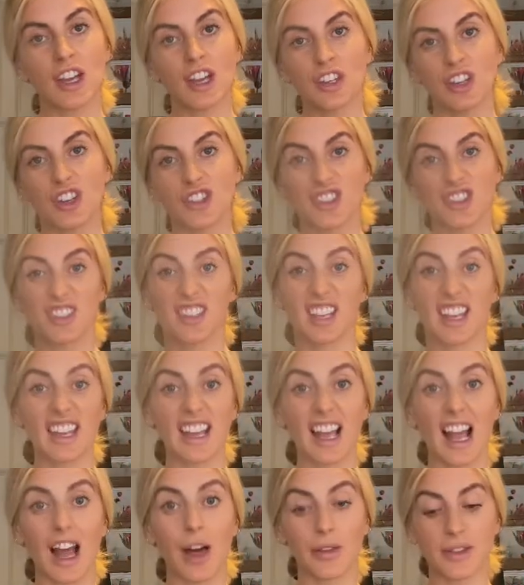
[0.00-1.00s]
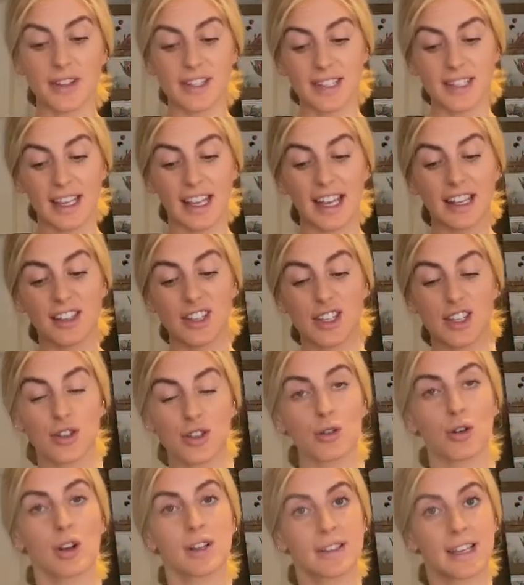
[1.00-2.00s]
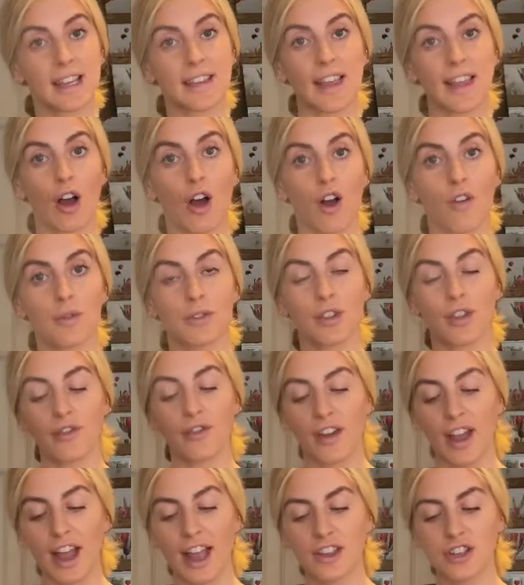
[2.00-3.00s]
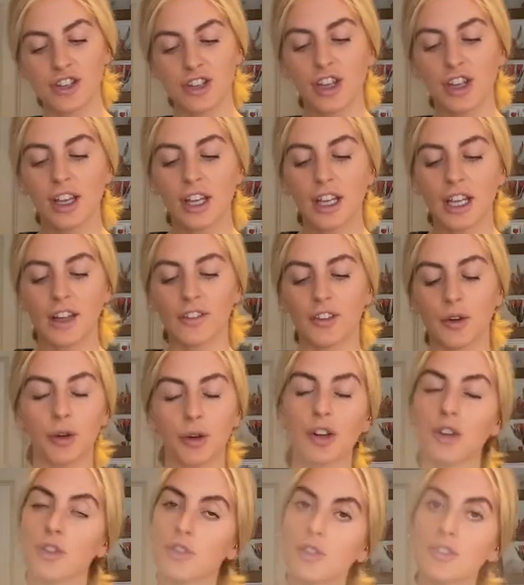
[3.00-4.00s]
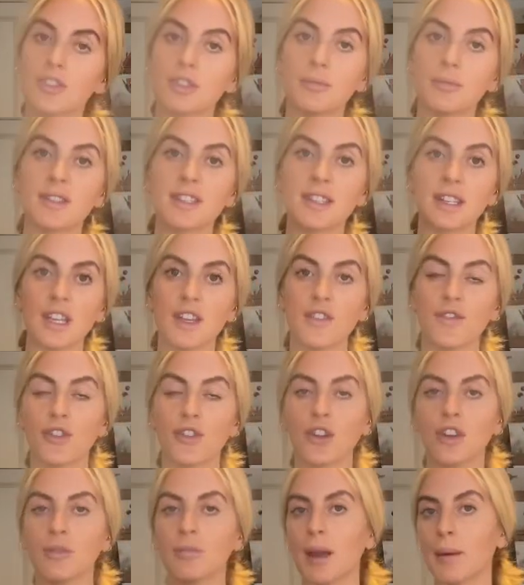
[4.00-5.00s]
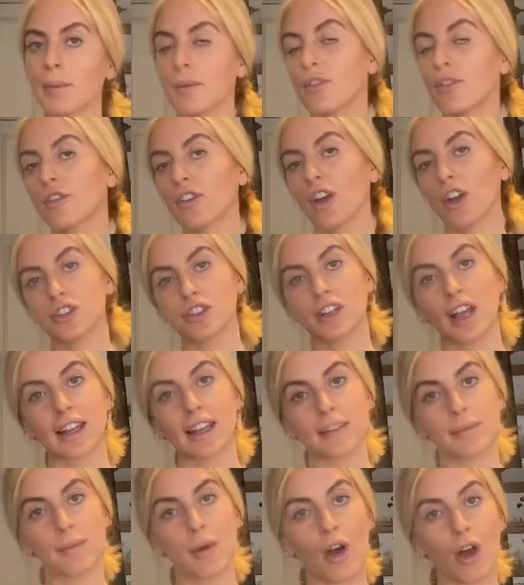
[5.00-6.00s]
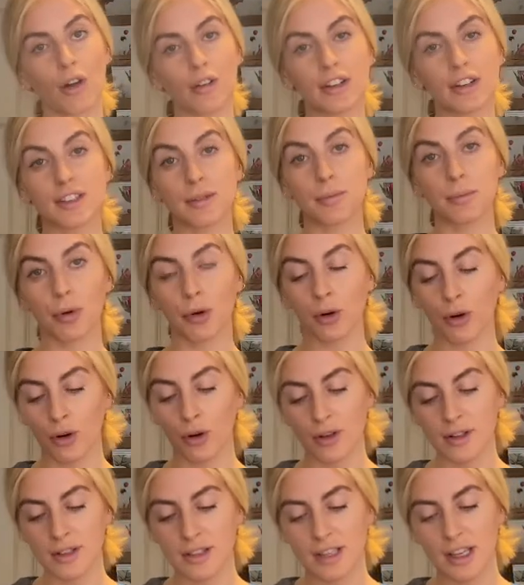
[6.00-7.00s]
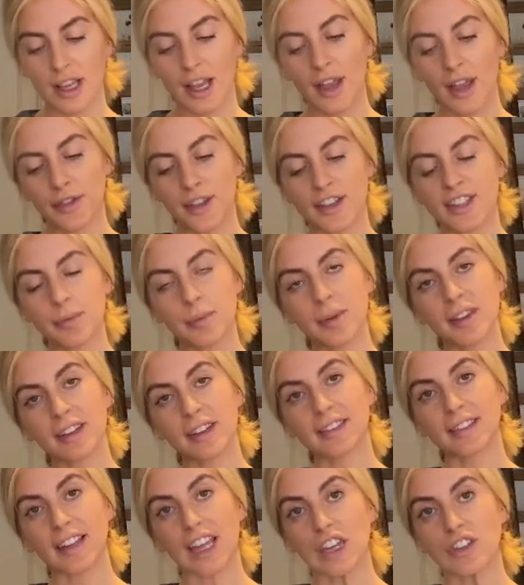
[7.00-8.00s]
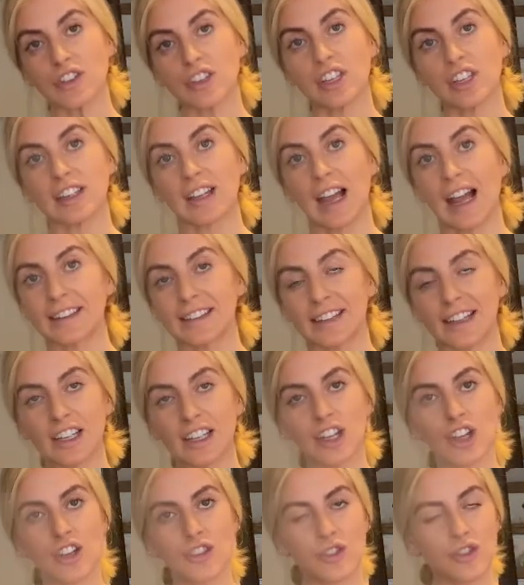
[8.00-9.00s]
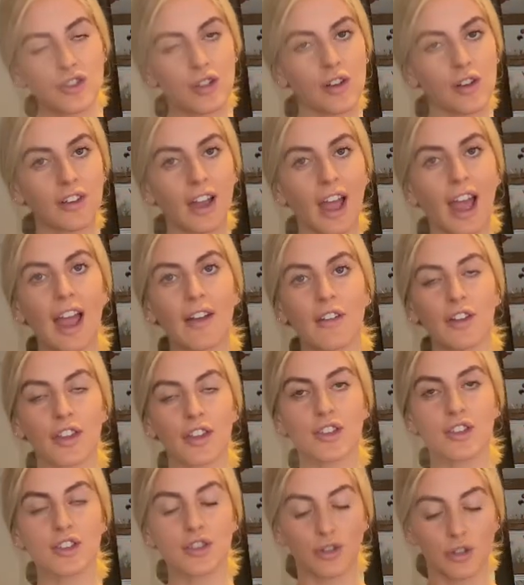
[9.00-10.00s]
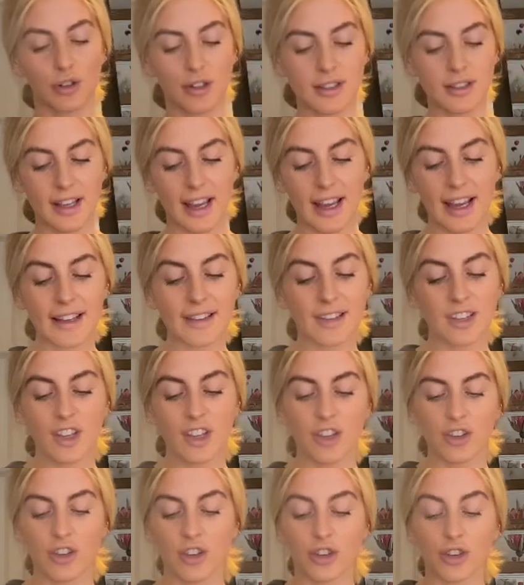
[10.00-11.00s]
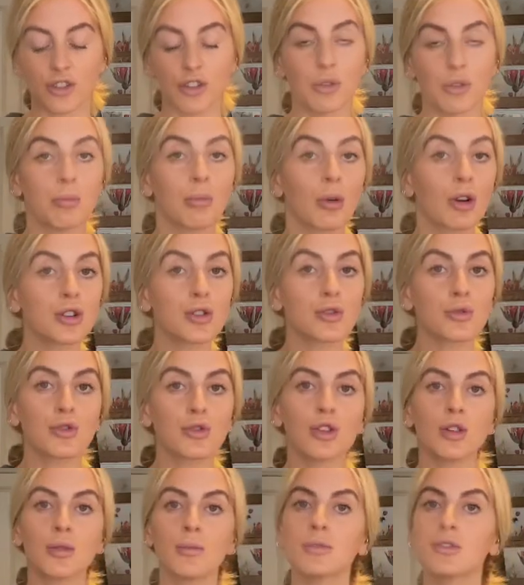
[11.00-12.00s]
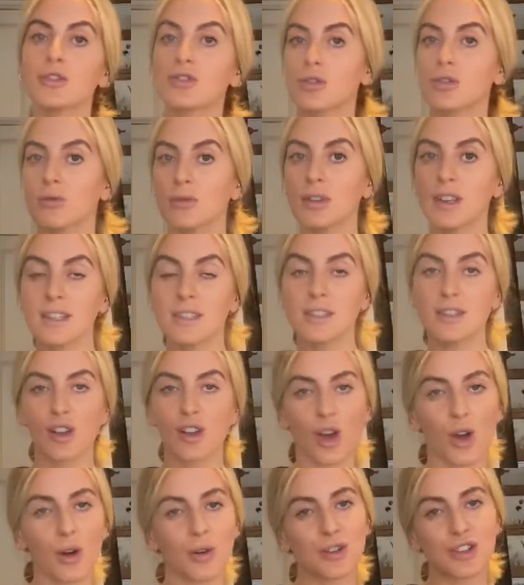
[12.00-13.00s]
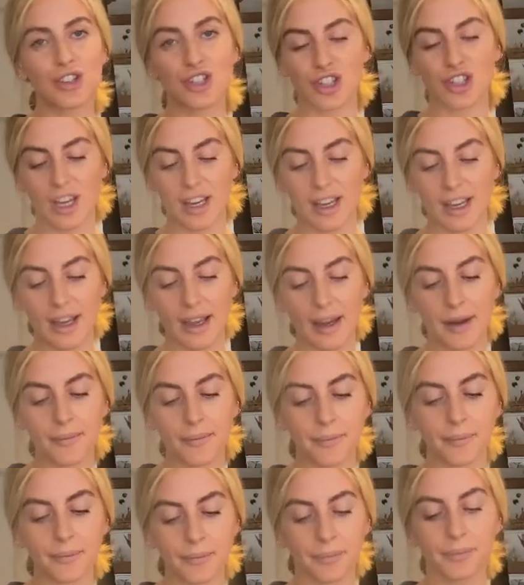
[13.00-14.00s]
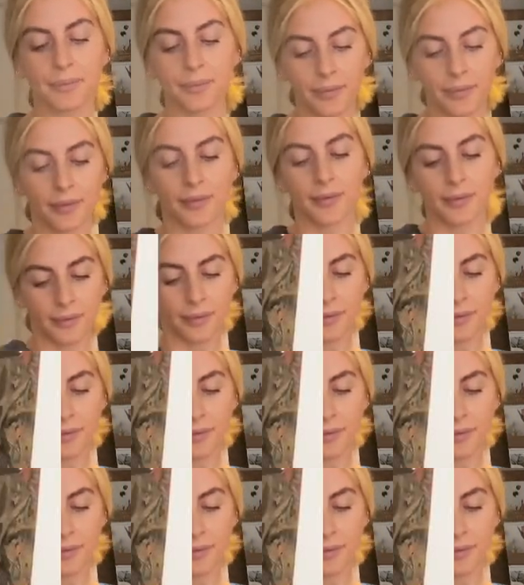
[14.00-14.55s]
you just take out the skin, saute that off with the veg. If you were going to do some seafood, maybe fresh calamaris and prawns, this would be the stage that you'd add it. Just sort of get everything sauteed. You could do mushrooms, chorizo, chicken. The